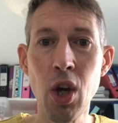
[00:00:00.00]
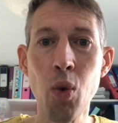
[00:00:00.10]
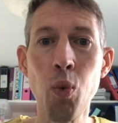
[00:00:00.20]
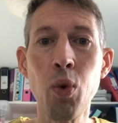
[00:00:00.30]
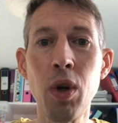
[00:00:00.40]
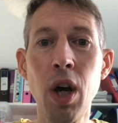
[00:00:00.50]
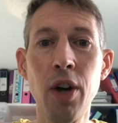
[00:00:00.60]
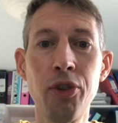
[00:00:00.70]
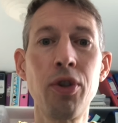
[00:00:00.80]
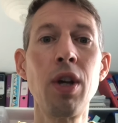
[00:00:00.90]
will
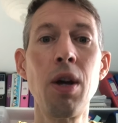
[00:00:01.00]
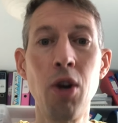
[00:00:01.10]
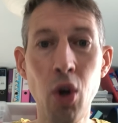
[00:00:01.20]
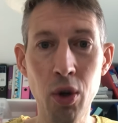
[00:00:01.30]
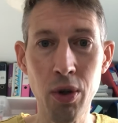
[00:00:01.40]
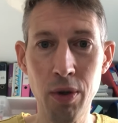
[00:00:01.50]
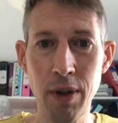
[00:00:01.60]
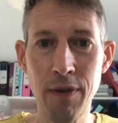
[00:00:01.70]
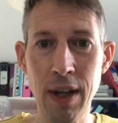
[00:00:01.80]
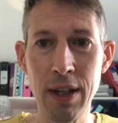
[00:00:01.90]
last longer
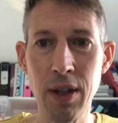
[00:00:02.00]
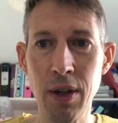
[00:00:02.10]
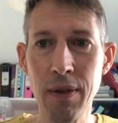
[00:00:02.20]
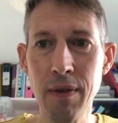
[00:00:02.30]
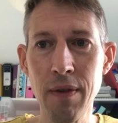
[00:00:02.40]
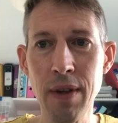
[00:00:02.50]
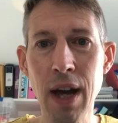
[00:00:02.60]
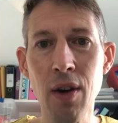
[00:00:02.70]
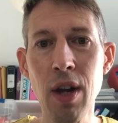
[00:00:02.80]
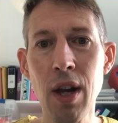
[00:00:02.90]
if they do. Now,